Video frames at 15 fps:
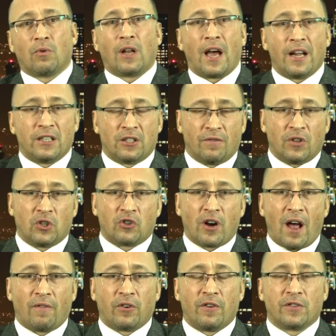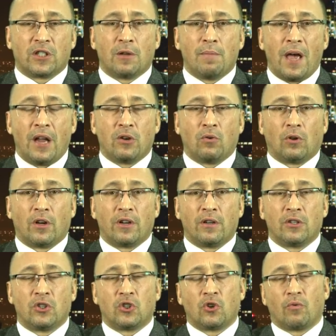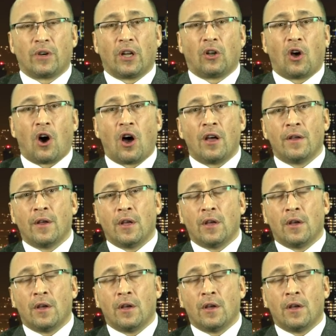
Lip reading: Reliance of the Traveler is the manual on Sharia law.